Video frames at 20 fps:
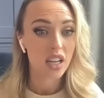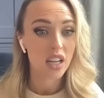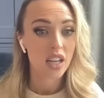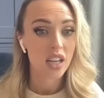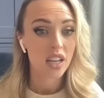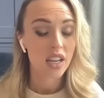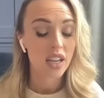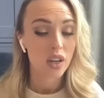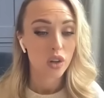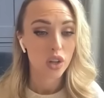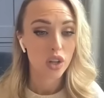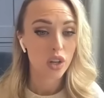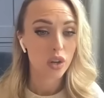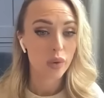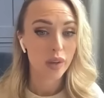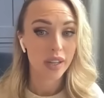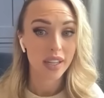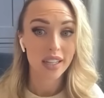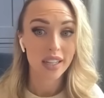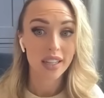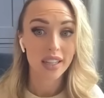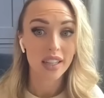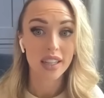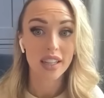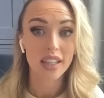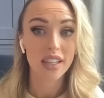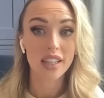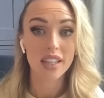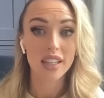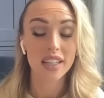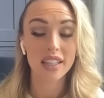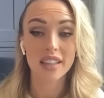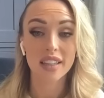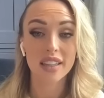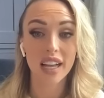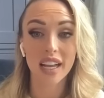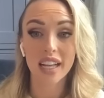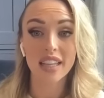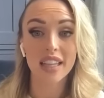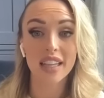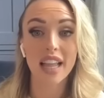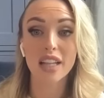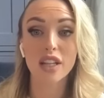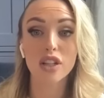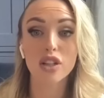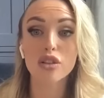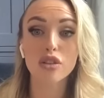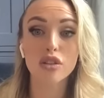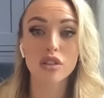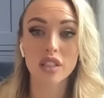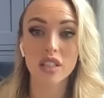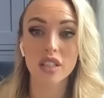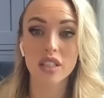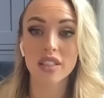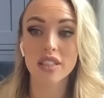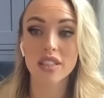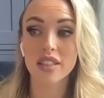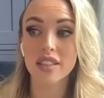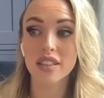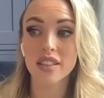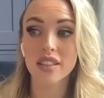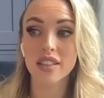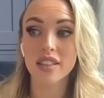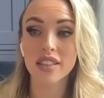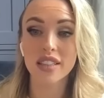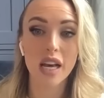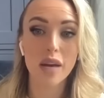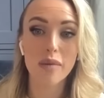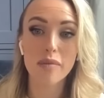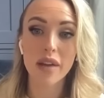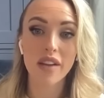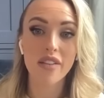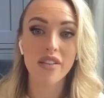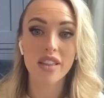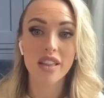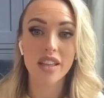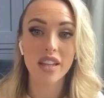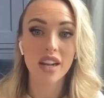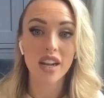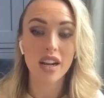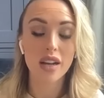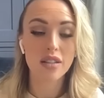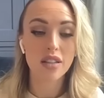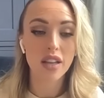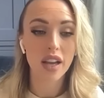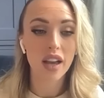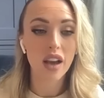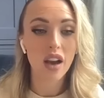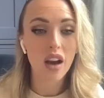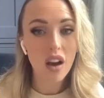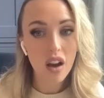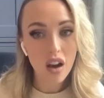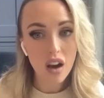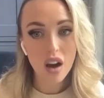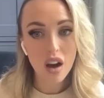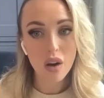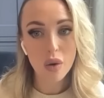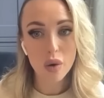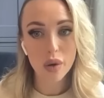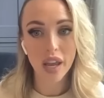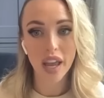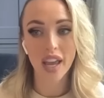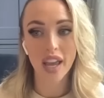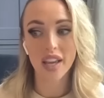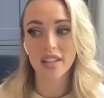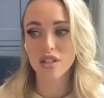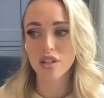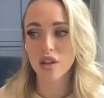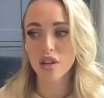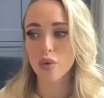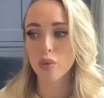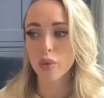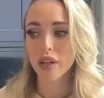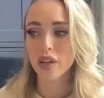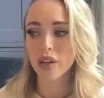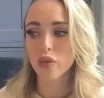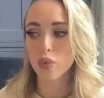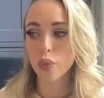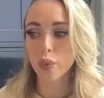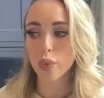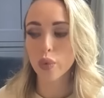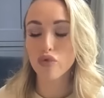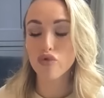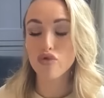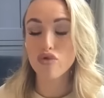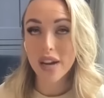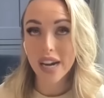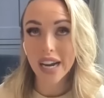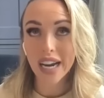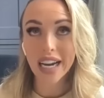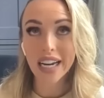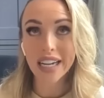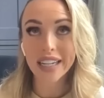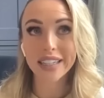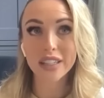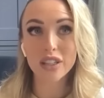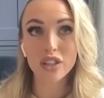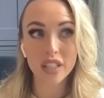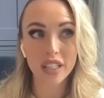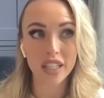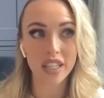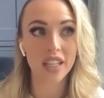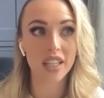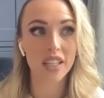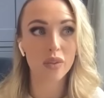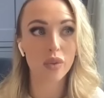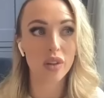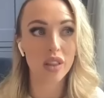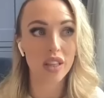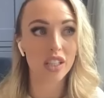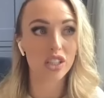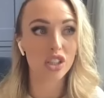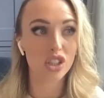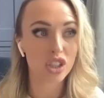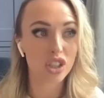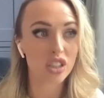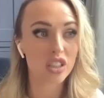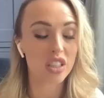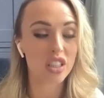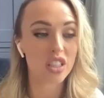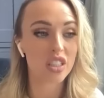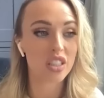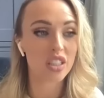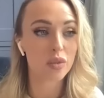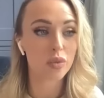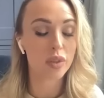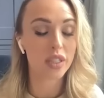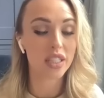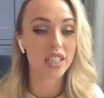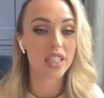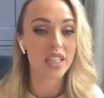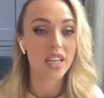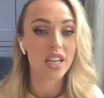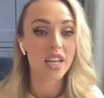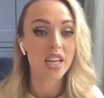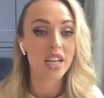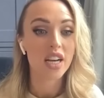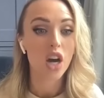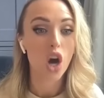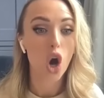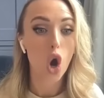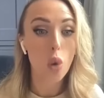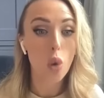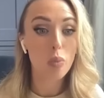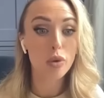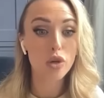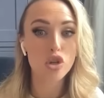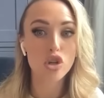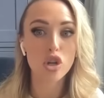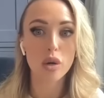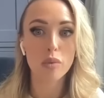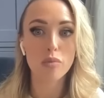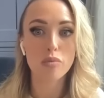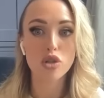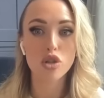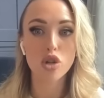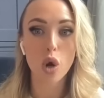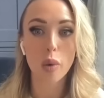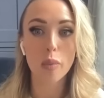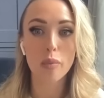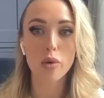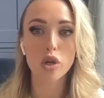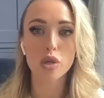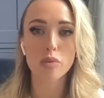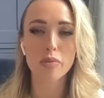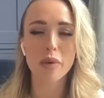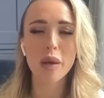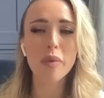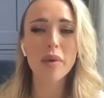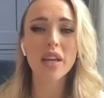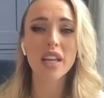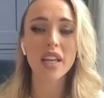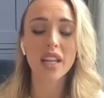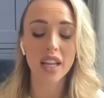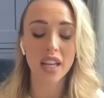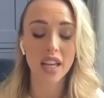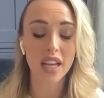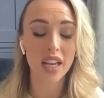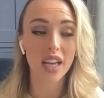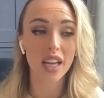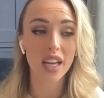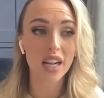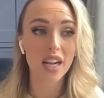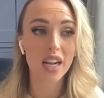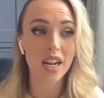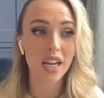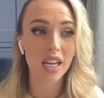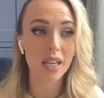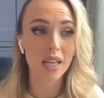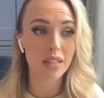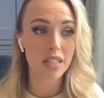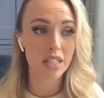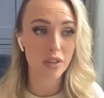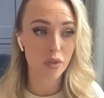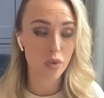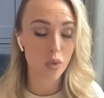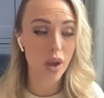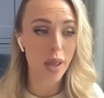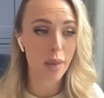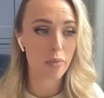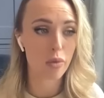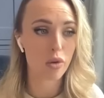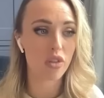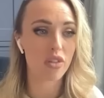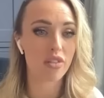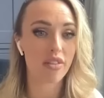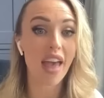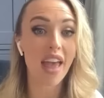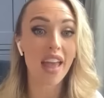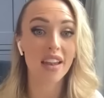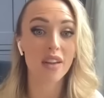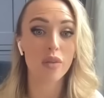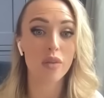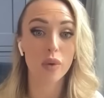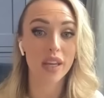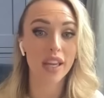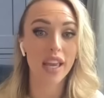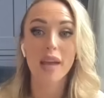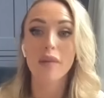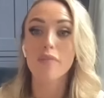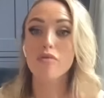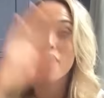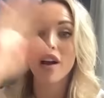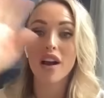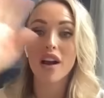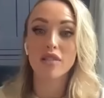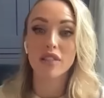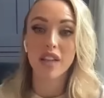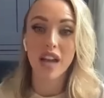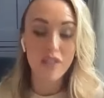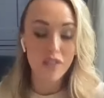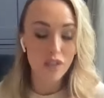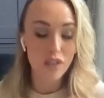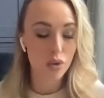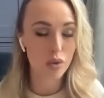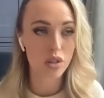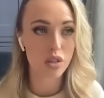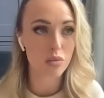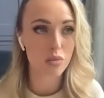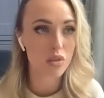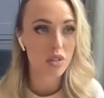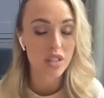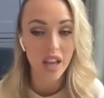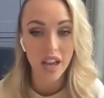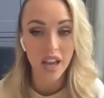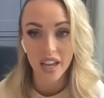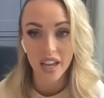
you know, he'd he'd like let loose and tell me everything, and I was like, oh, okay. And so we we were really lucky with each other that we opened up so much, maybe in an argumentative way, but then we came around afterwards and was like